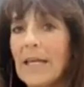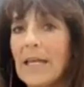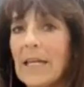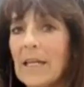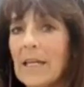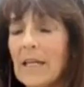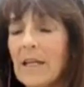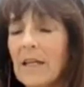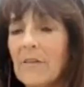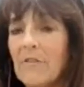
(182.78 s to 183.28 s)

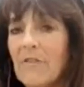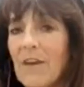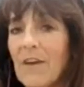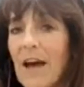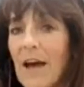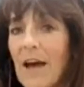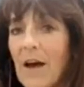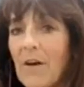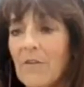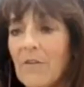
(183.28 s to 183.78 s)
getting
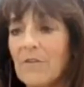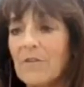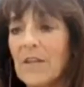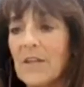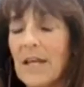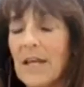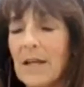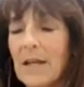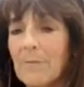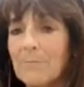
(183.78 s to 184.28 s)
involved,
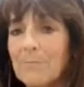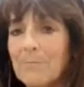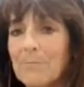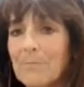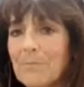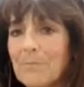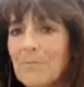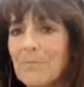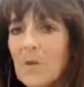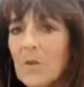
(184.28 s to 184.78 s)
and
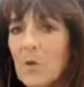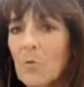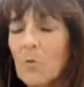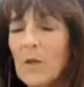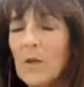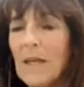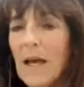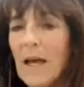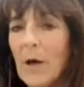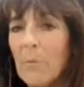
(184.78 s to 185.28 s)

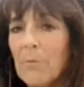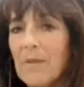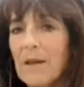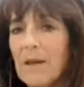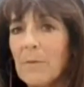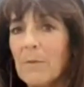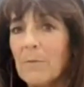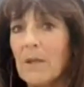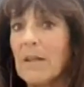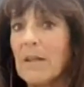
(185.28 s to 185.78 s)
we help
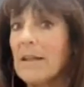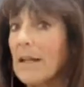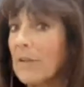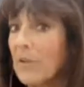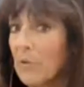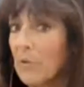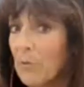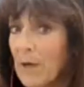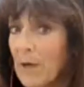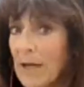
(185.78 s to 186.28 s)
them collect
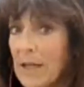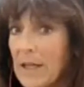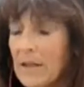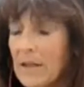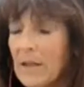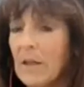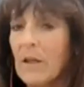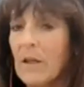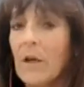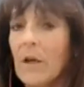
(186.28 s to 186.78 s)
the
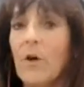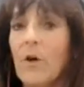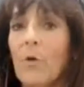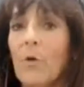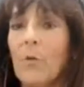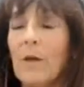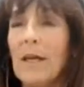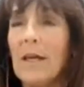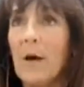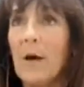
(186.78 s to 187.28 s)
rent,
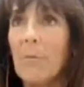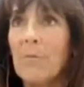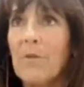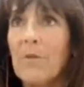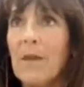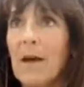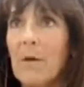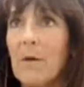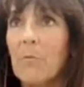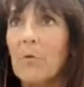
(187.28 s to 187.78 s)
we help
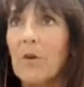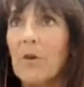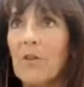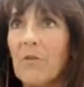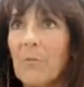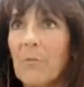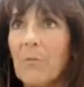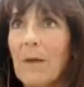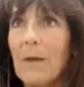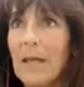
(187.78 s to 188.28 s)
them with
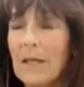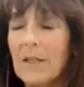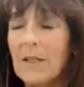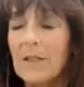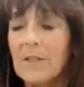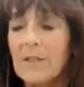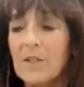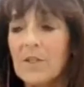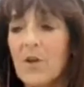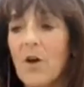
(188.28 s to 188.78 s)

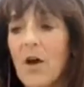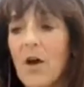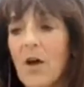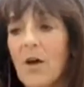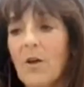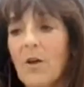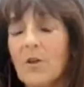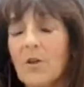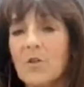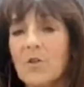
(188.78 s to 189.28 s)
maintenance
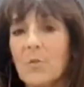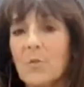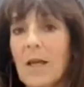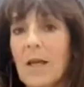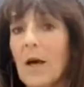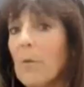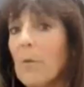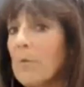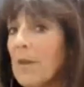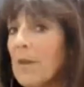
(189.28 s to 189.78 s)
calls, we
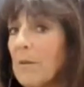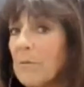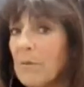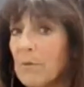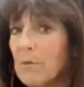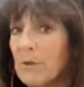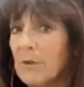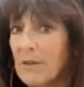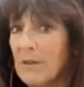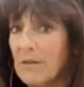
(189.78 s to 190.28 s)
help them
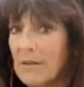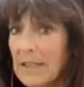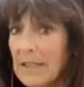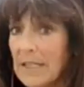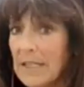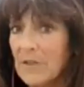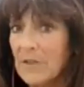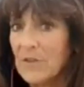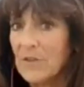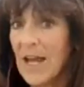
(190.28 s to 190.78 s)
with the
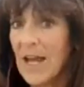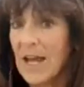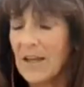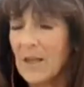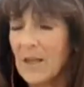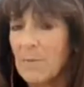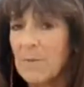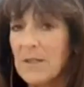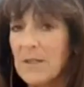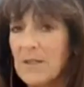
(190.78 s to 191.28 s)
legal
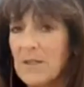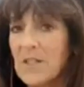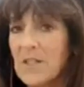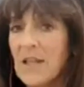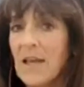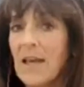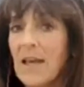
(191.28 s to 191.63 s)
documents.